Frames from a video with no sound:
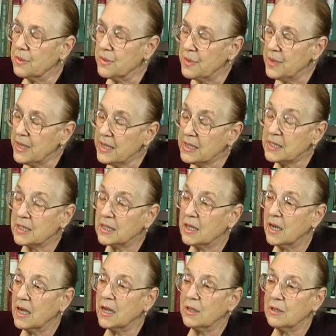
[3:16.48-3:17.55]
These
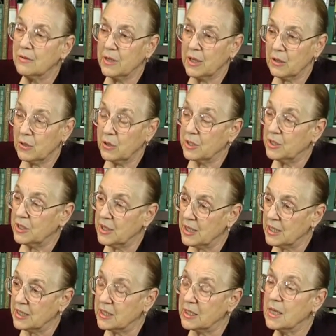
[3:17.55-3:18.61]
kind of heroic
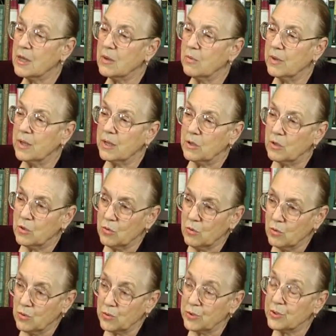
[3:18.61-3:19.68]
deeds were
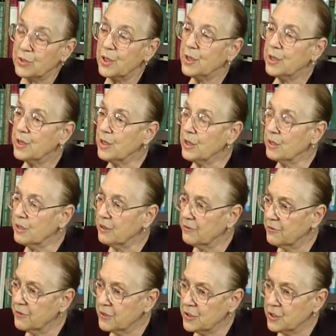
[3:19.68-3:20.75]
used in the
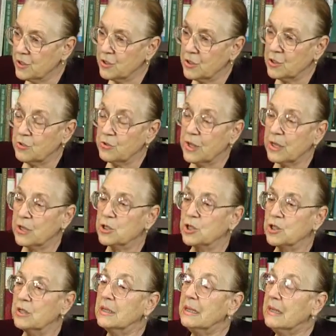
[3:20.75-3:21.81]
first
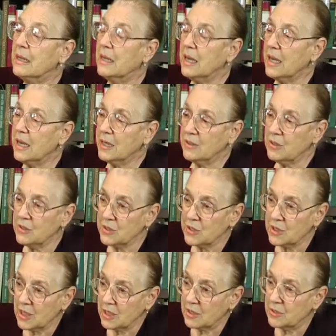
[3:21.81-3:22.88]
insurrection and in the
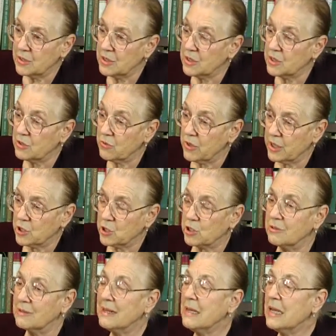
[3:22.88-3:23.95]
second insurrection